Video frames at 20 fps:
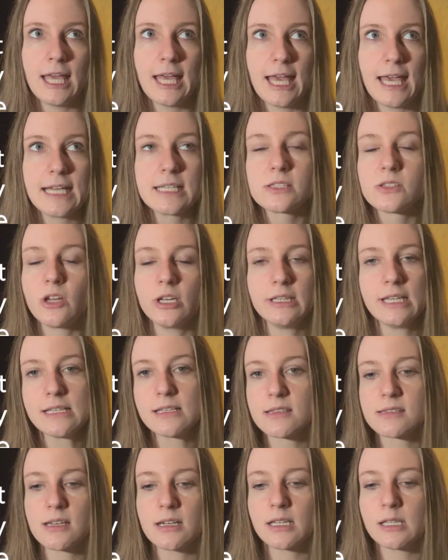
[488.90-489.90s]
It's not
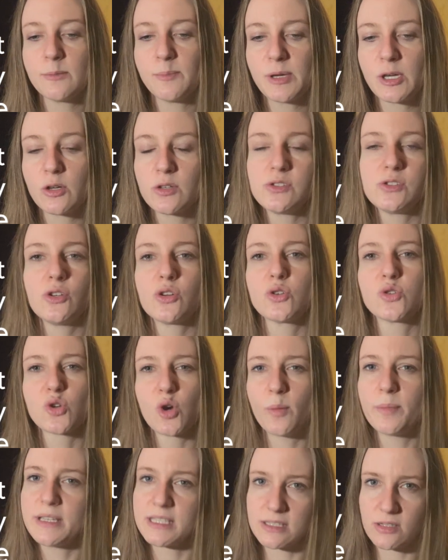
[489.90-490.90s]
necessarily because your
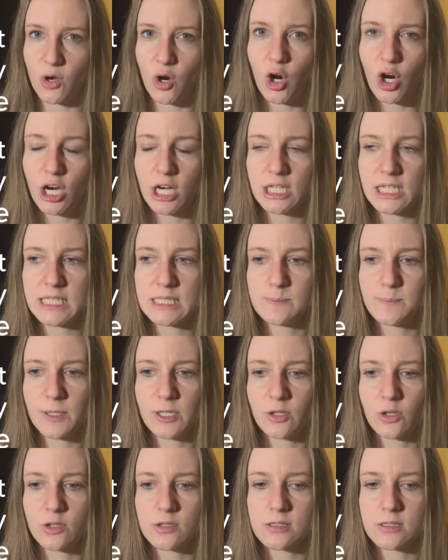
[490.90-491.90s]
job is hard, it's
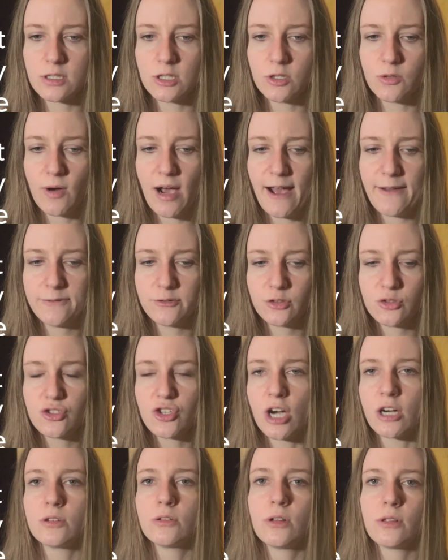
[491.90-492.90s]
because you have to
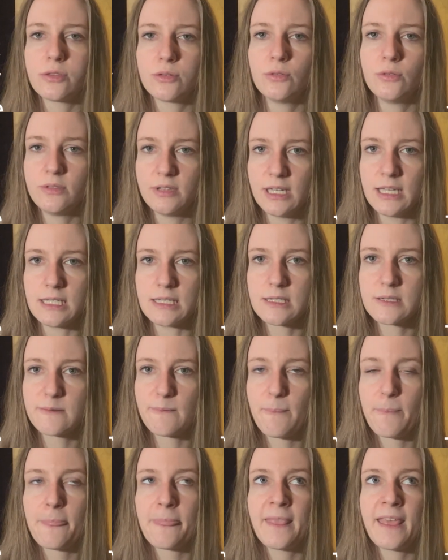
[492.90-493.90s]
juggle 2 things.
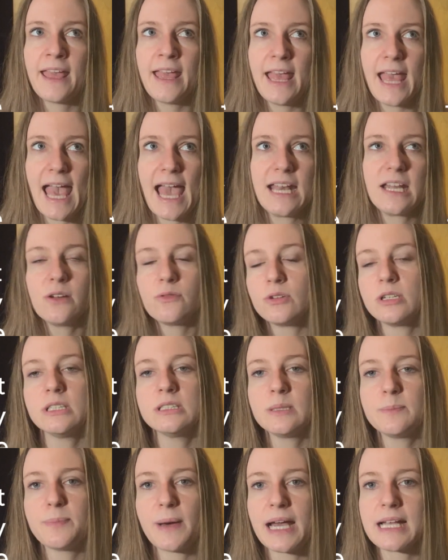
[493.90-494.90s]
And it really
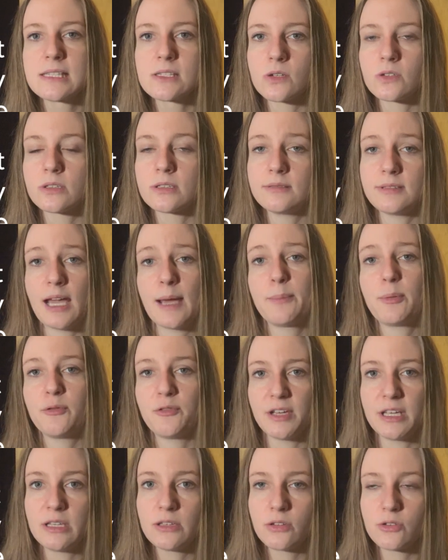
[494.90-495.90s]
depends on the type of
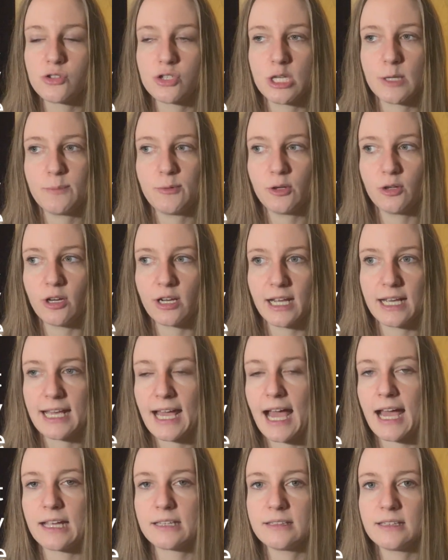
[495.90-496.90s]
internship you're gonna
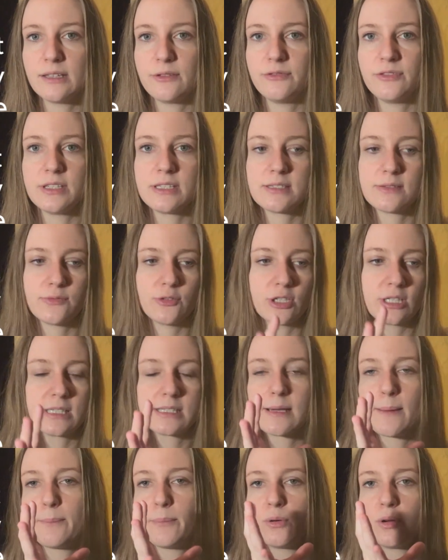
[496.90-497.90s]
get. If it's, for
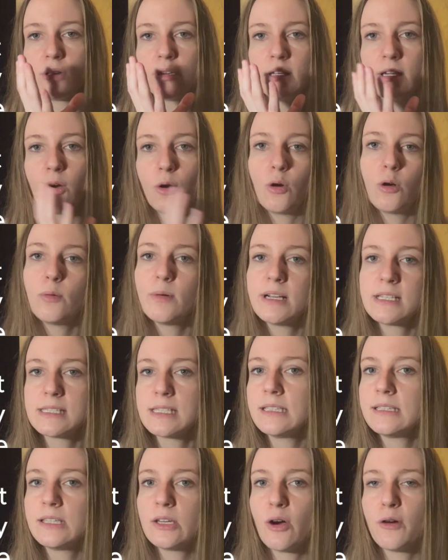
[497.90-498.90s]
example, always
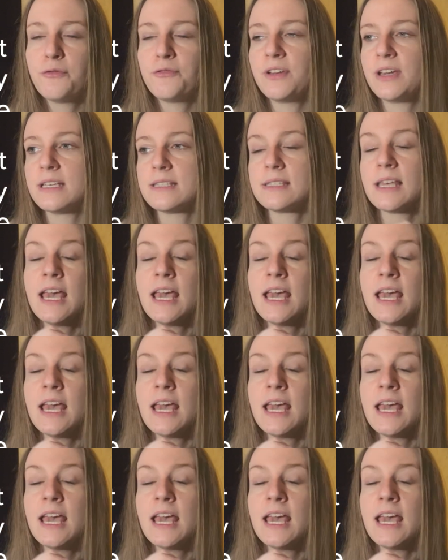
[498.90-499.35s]
in the office,